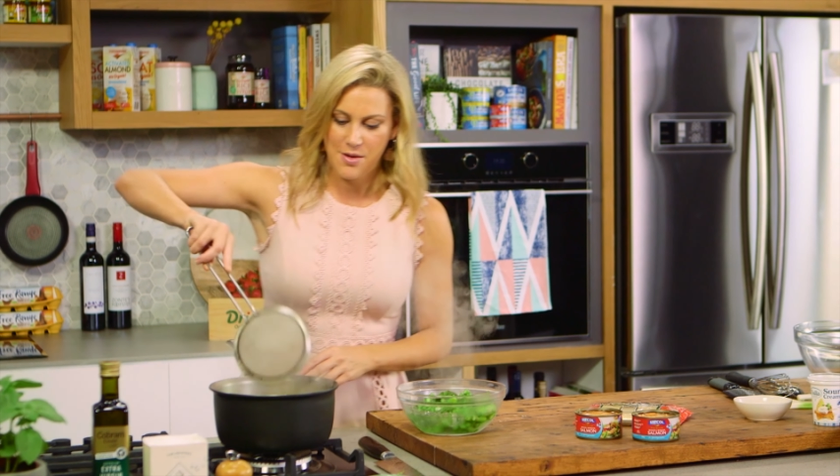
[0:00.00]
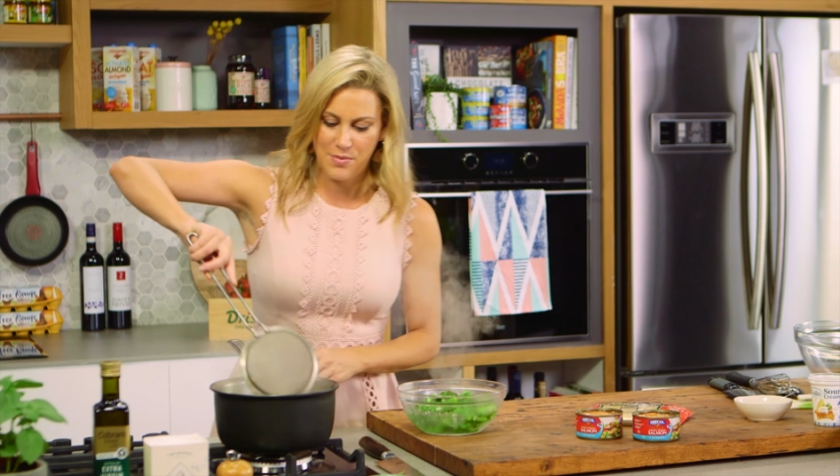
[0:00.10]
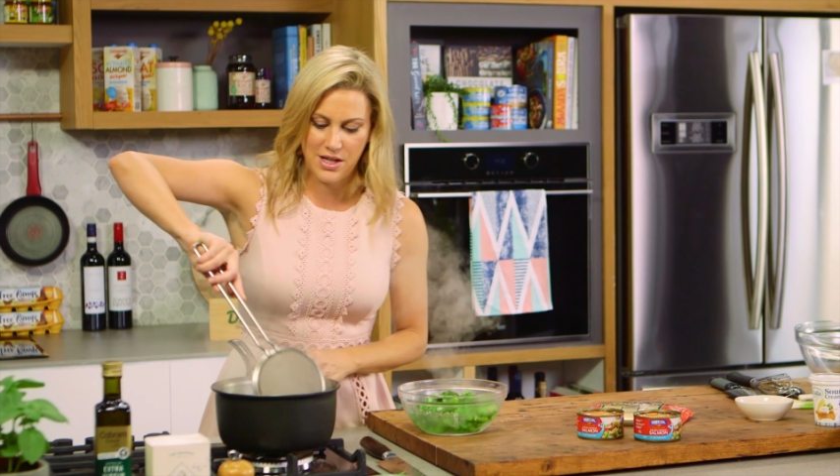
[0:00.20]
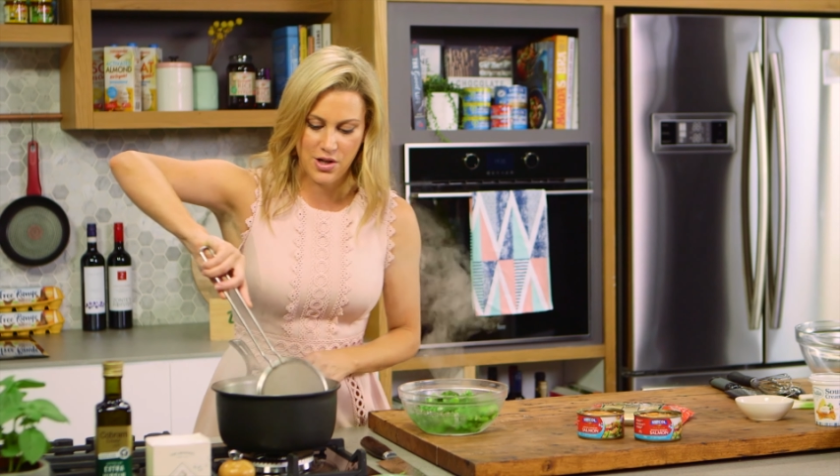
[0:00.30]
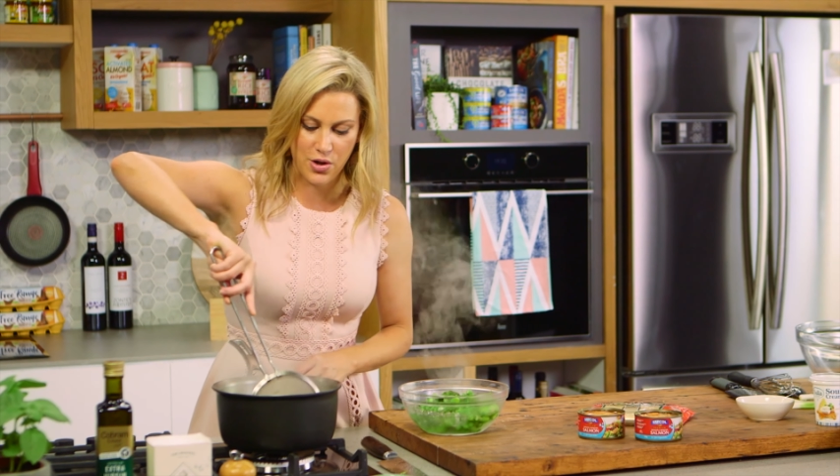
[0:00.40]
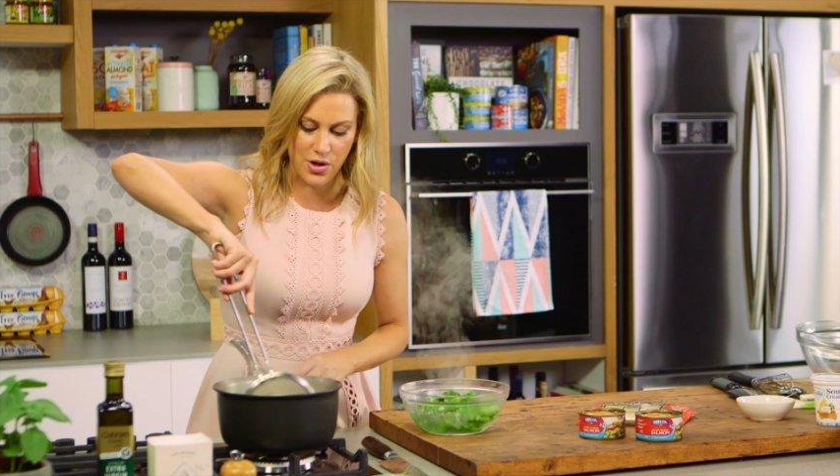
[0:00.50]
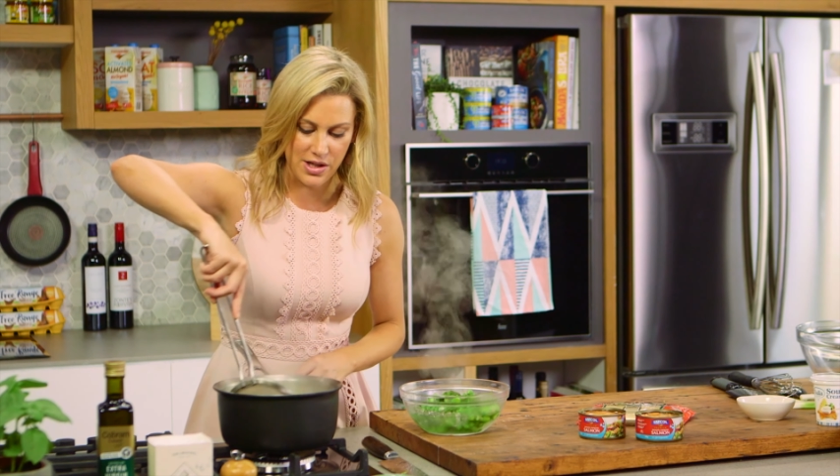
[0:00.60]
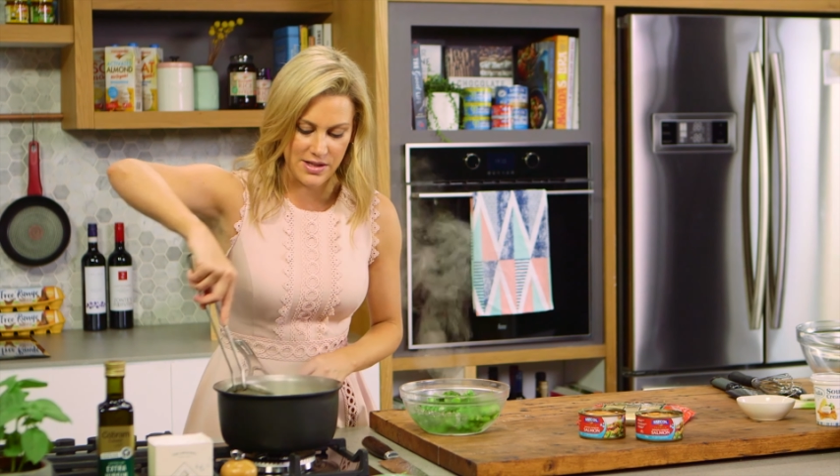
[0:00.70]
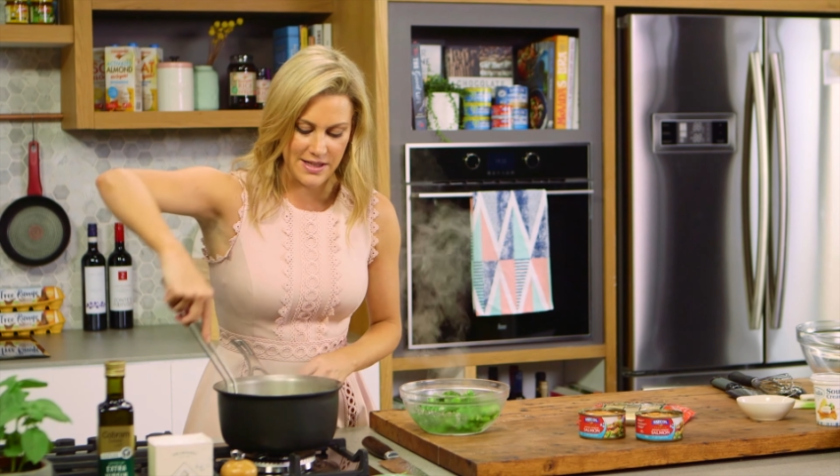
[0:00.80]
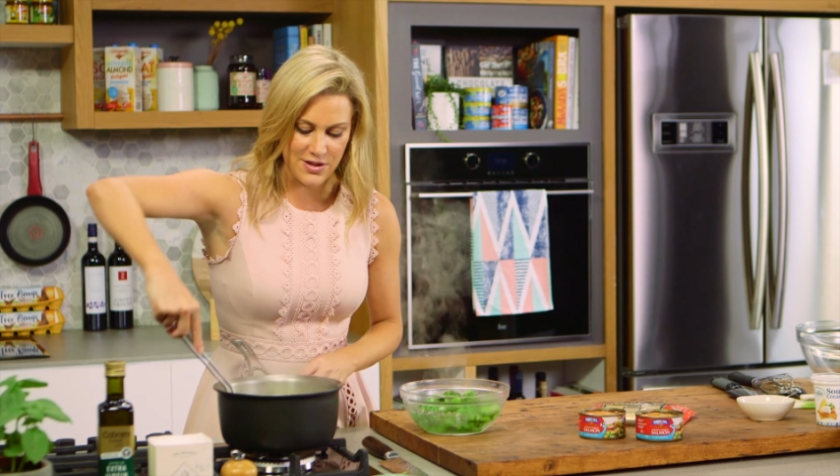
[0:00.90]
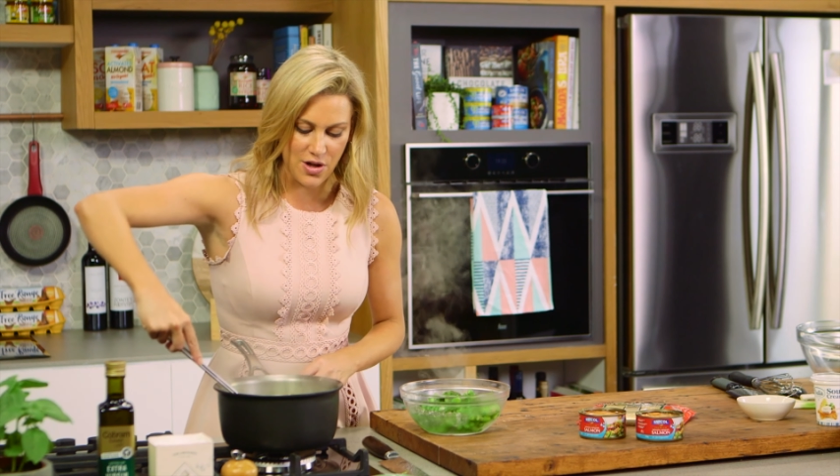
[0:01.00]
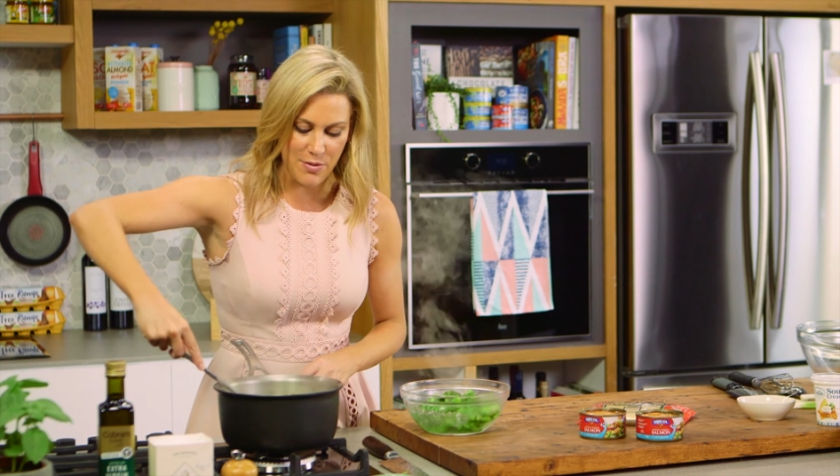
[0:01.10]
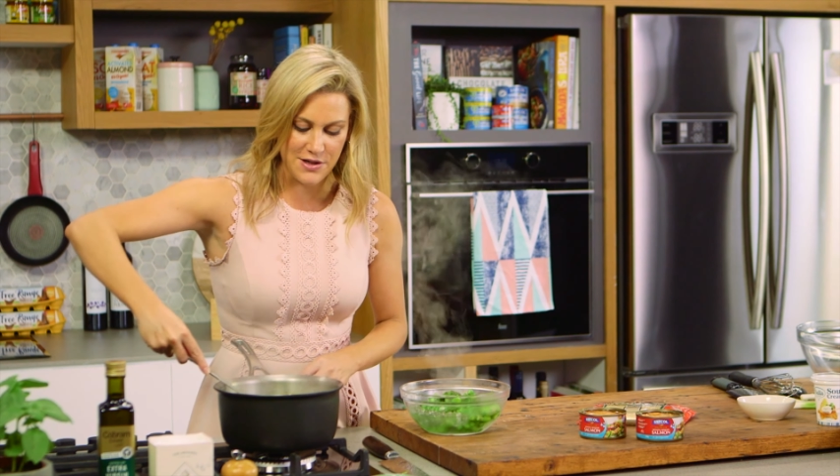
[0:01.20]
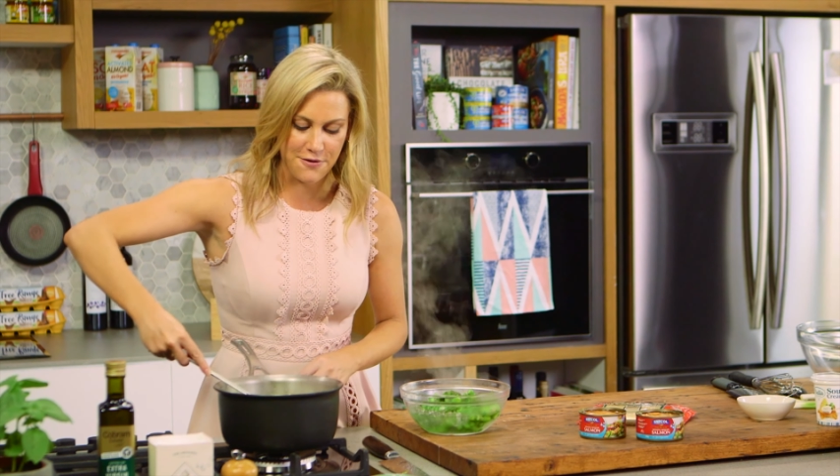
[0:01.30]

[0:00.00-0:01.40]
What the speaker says: because there's so much